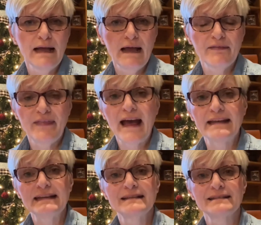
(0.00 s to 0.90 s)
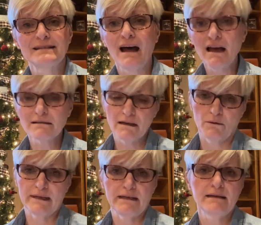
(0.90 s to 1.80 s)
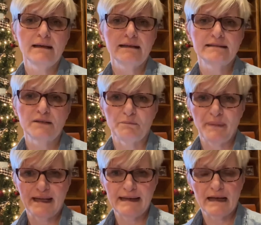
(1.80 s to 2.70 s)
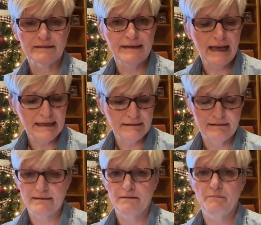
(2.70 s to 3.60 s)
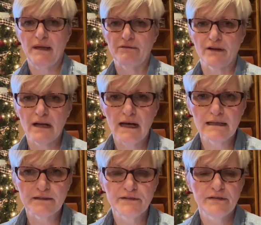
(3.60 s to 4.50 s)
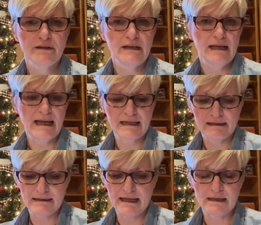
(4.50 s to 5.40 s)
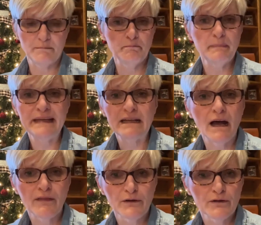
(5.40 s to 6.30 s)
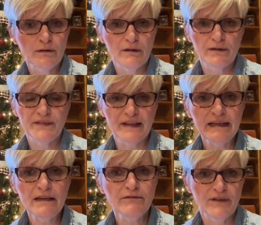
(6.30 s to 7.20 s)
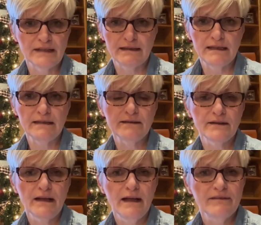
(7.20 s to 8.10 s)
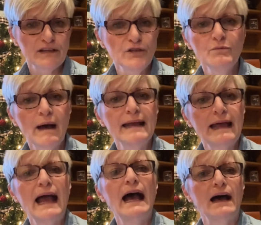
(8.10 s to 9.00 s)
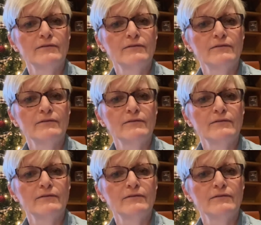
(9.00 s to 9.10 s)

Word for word: that is not going to pay down debt, pay for college, and, and meet other sinking fund needs that you might have.